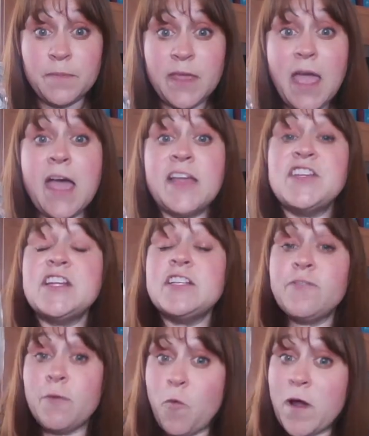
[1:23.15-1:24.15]
Yeah, it changes
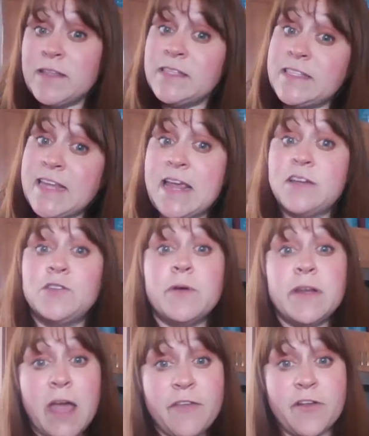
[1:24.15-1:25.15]
from one state to
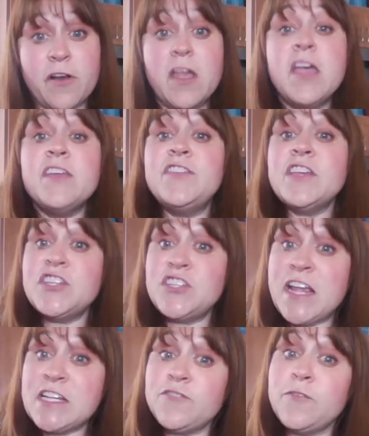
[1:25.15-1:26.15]
another. This
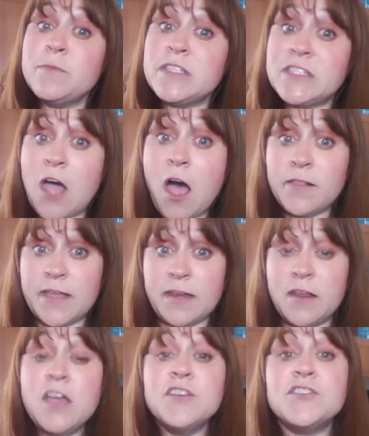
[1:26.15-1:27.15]
changed from a solid.
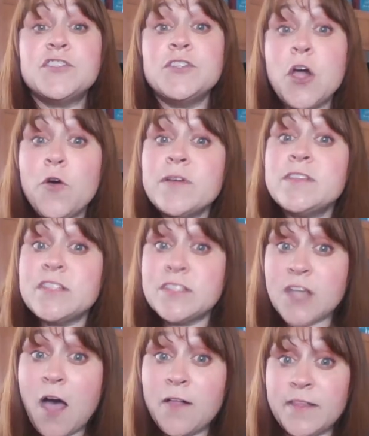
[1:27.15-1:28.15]
Snow is a
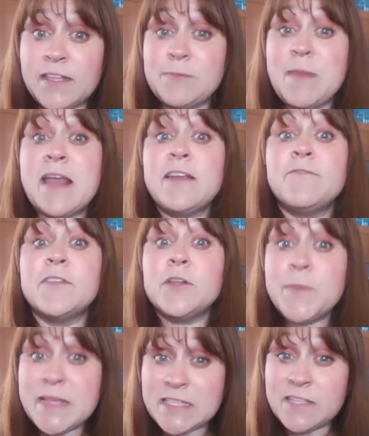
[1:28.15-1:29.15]
solid. It's made out of little
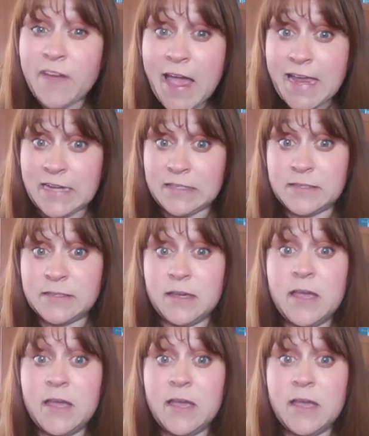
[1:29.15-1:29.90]
pieces of ice.